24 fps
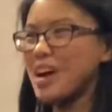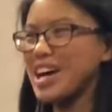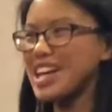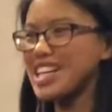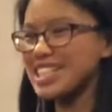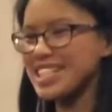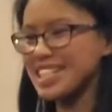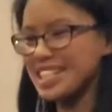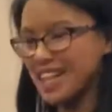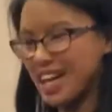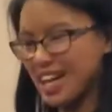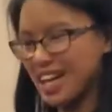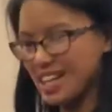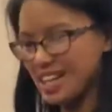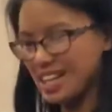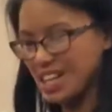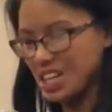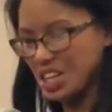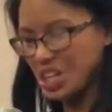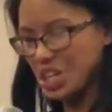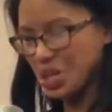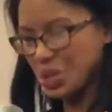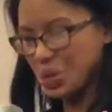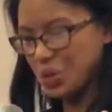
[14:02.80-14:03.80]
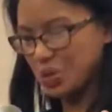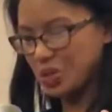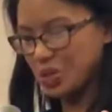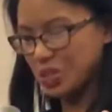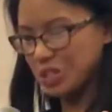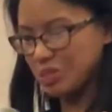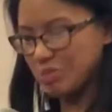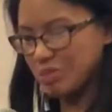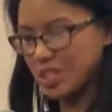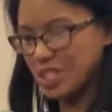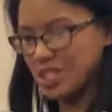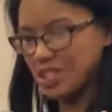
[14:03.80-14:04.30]
mindset,
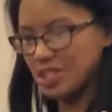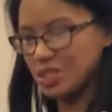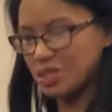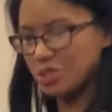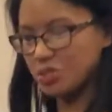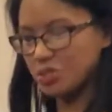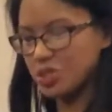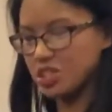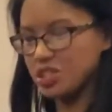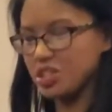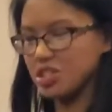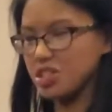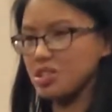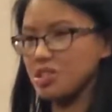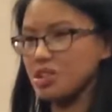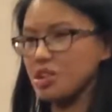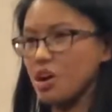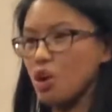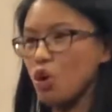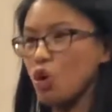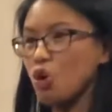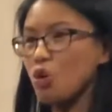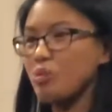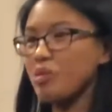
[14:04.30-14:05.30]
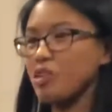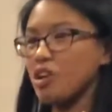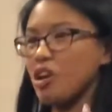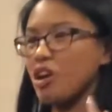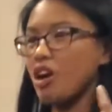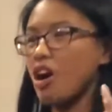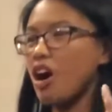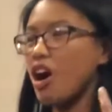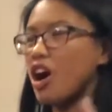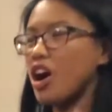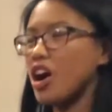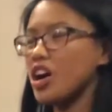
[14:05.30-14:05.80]
which means we should open
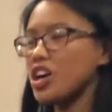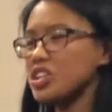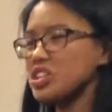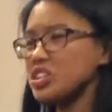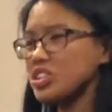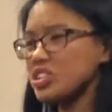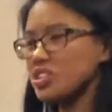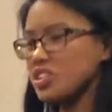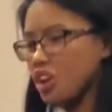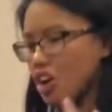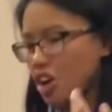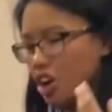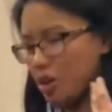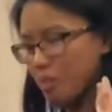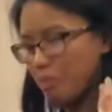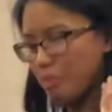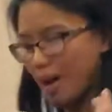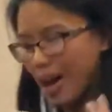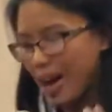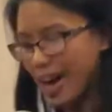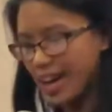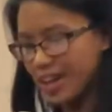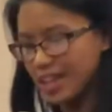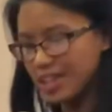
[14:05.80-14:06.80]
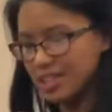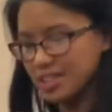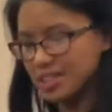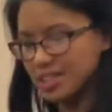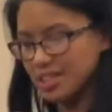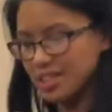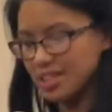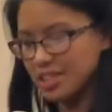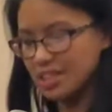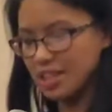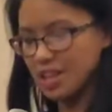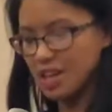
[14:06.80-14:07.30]
our hearts, our
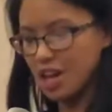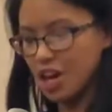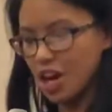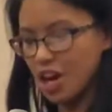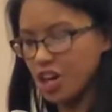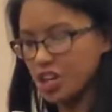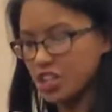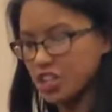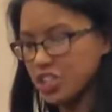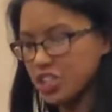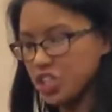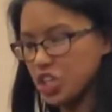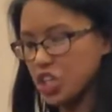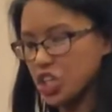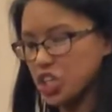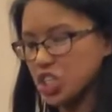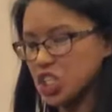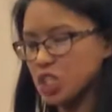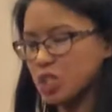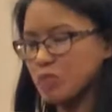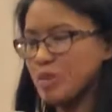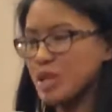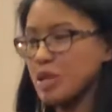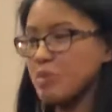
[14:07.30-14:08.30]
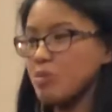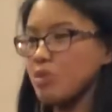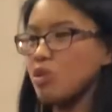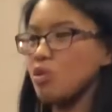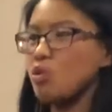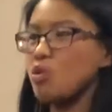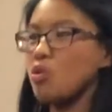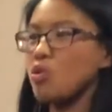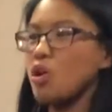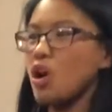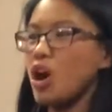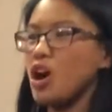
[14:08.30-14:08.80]
minds, our church to people
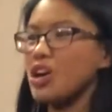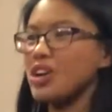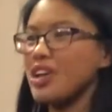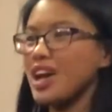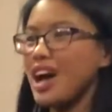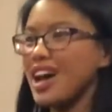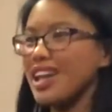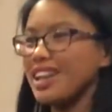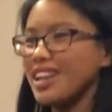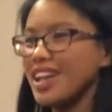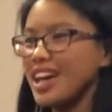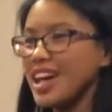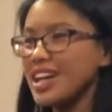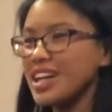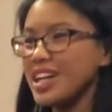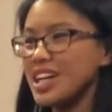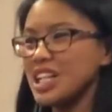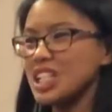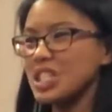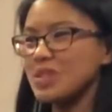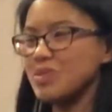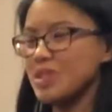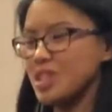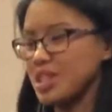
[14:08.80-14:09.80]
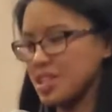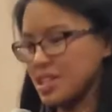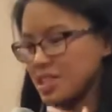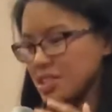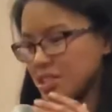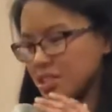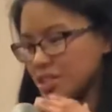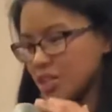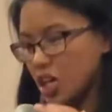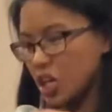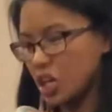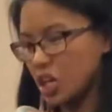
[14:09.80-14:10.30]
who are not like us,
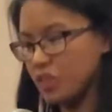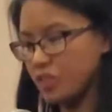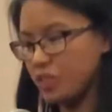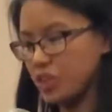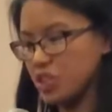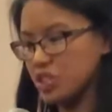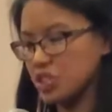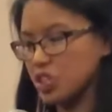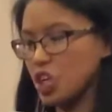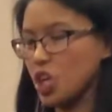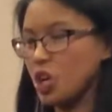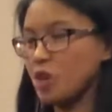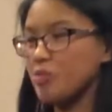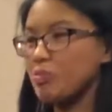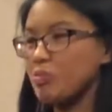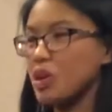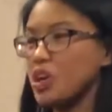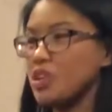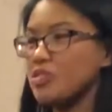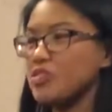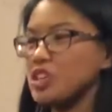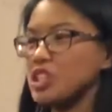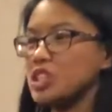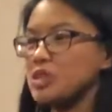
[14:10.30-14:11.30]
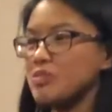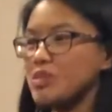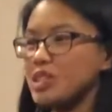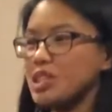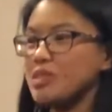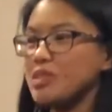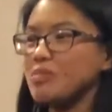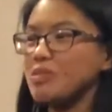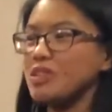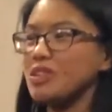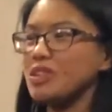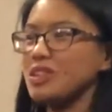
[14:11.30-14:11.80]
because none of us are perfect
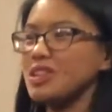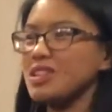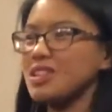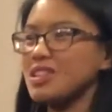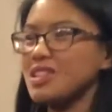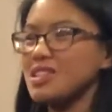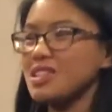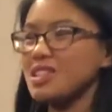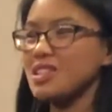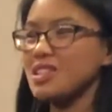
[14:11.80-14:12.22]
people.